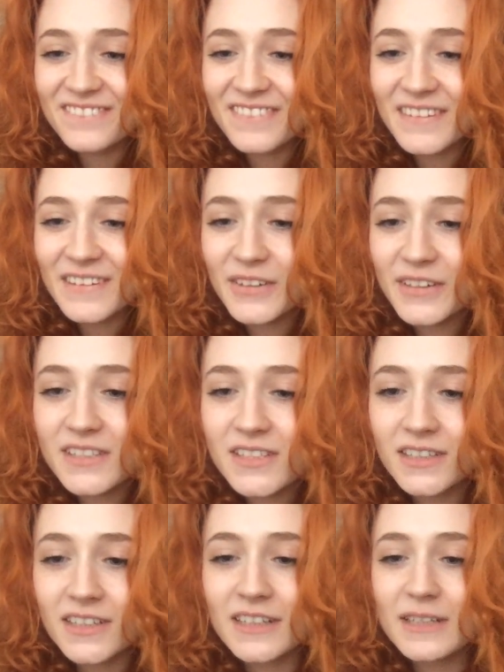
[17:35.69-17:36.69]
You're a good
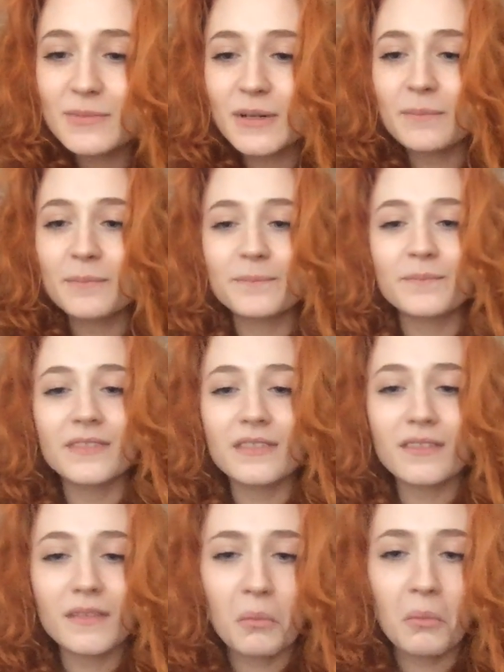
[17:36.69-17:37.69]
singer, keep it up.
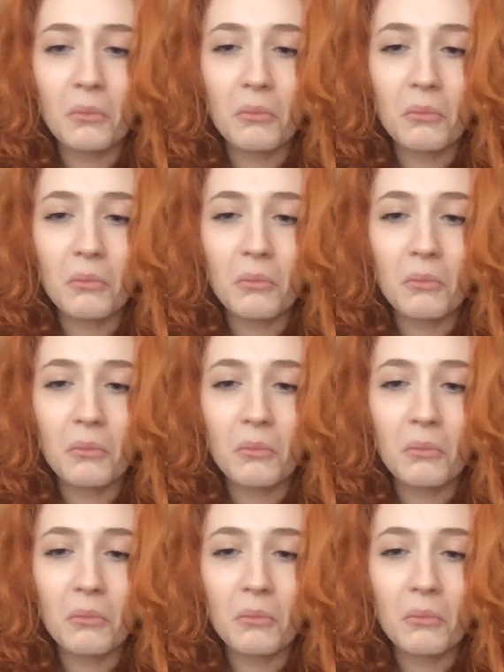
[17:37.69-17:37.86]
Oh.